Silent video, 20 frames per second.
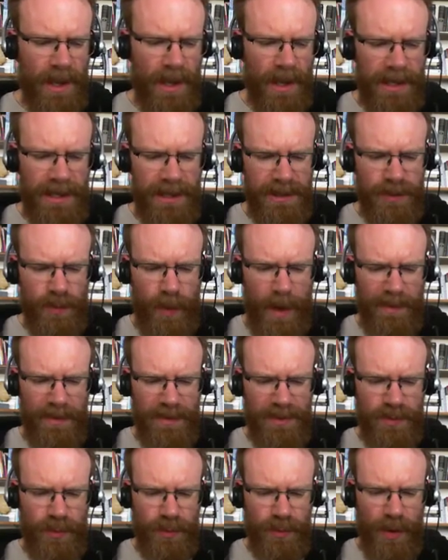Uh, his
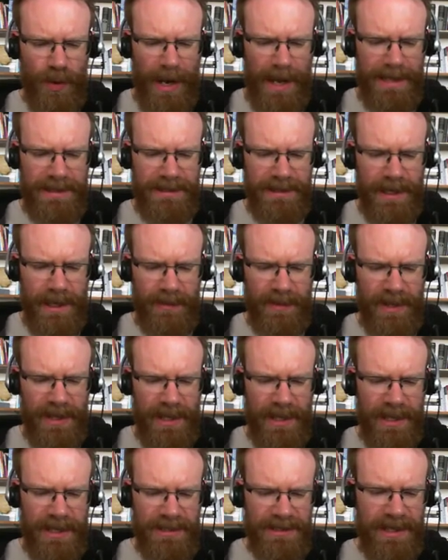weapons would rise up,
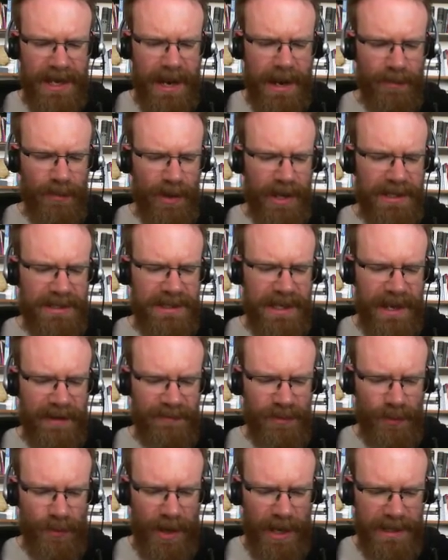his comrades
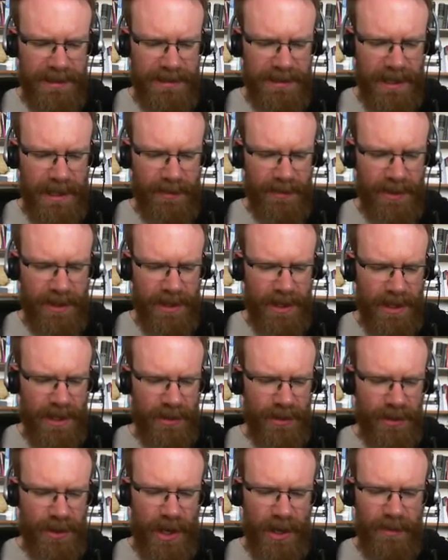have to rise up.
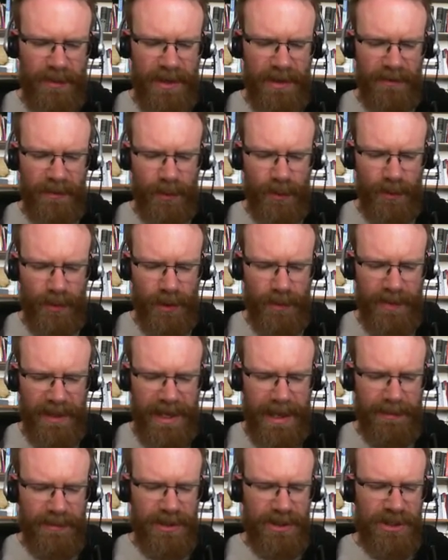The young men of Uruk
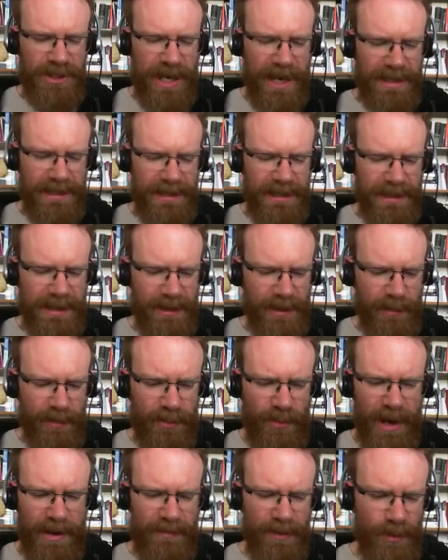became dejected in
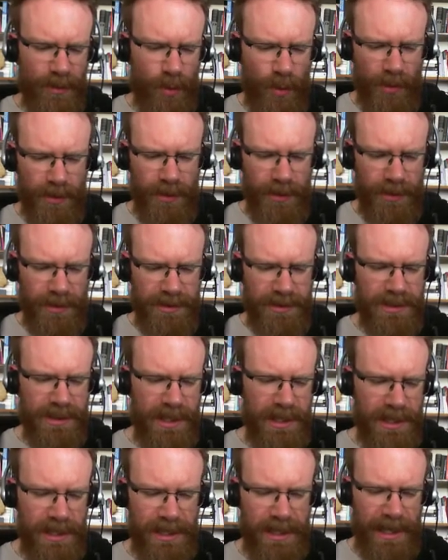their private
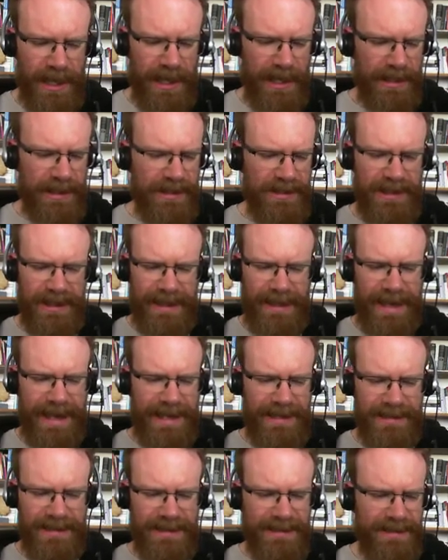quarters, and it's a
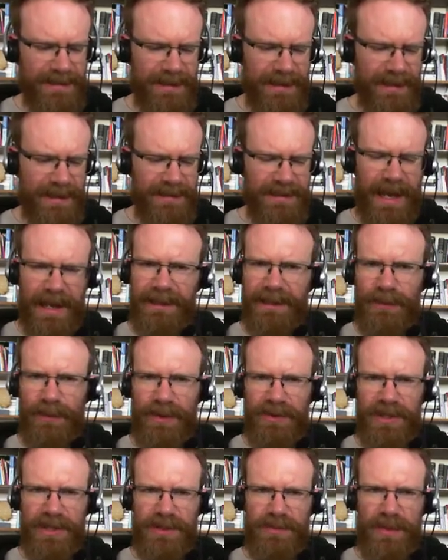guess as to exactly
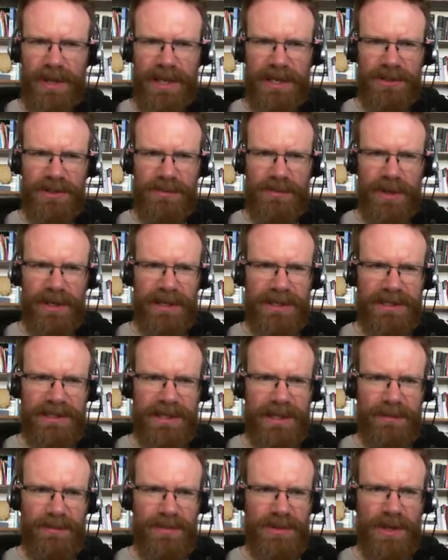what this means, but it
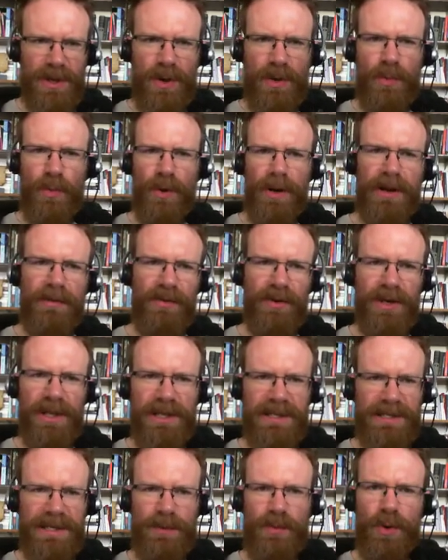seems whatever
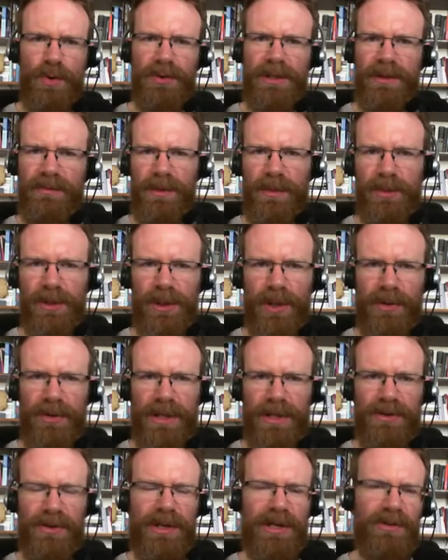it is, he won't leave them
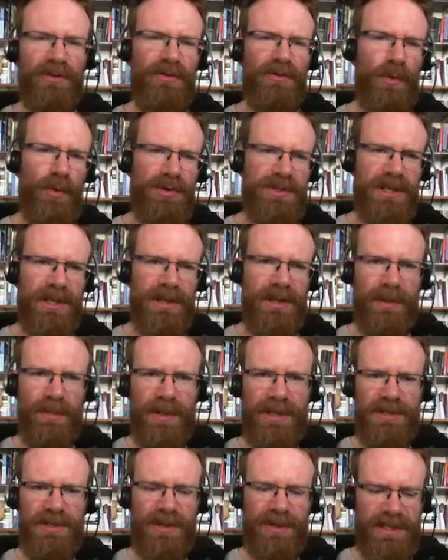alone. Either he's forcing
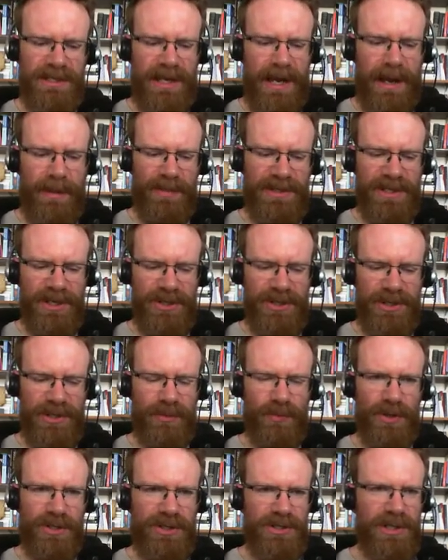them into this
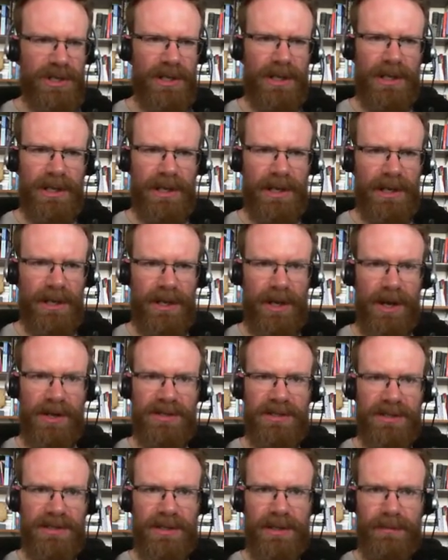competition, which uh,
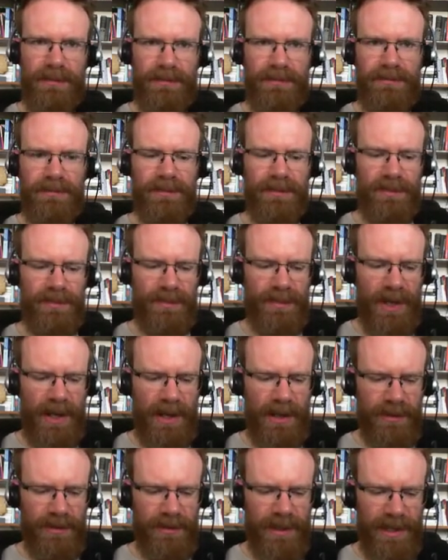causes them
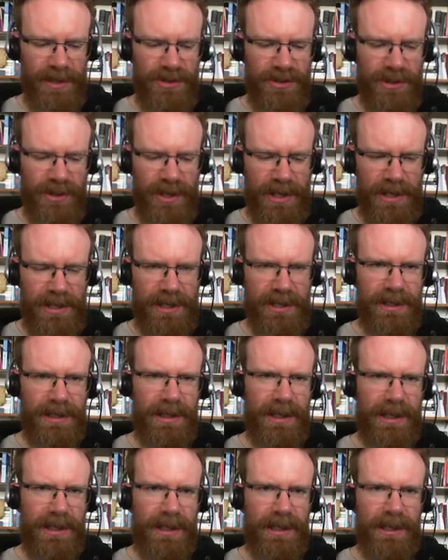uh, injury
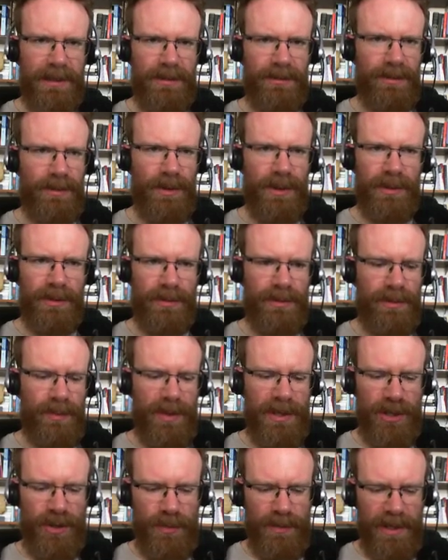uh, and uh,
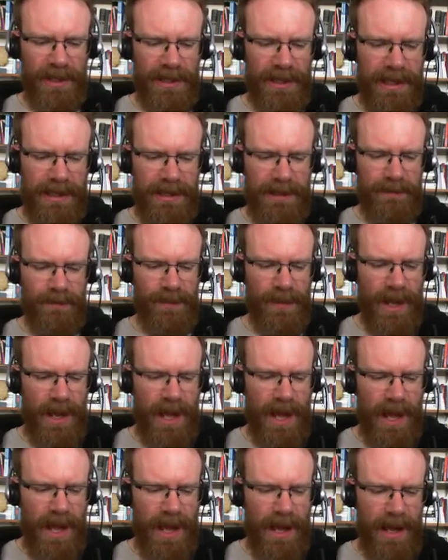to be humiliated.
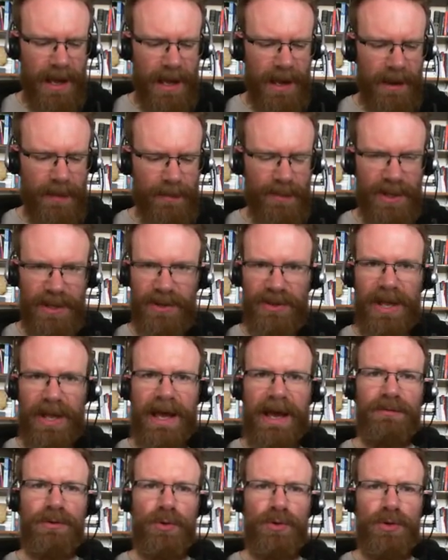but
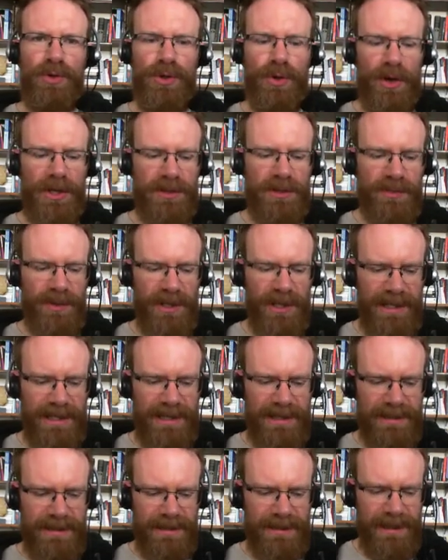they have no choice
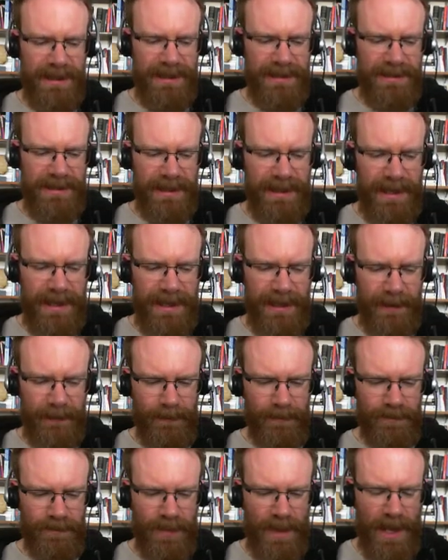because he's, he's the
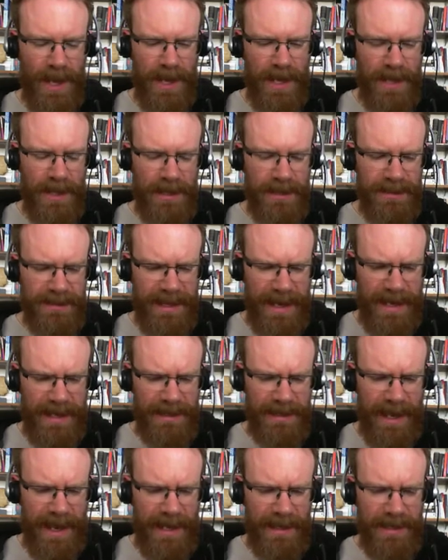king. Day
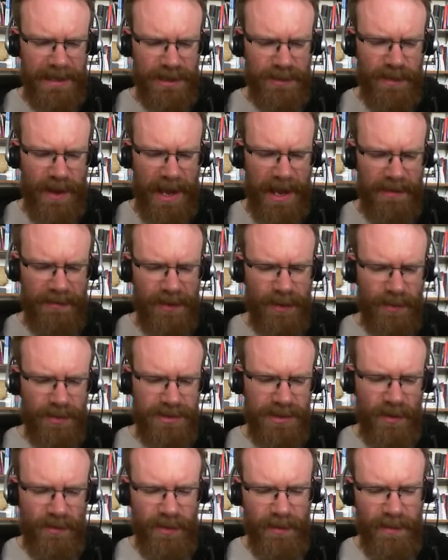and night, his behavior
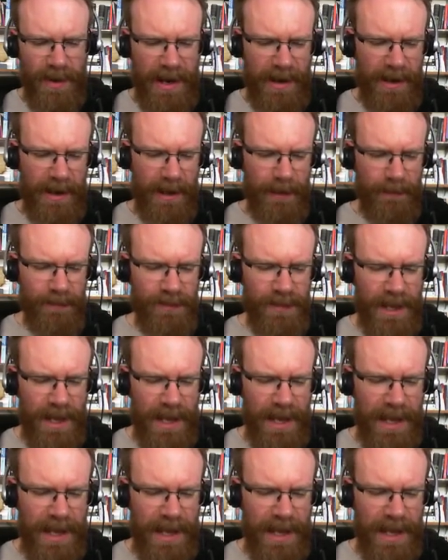was overbearing.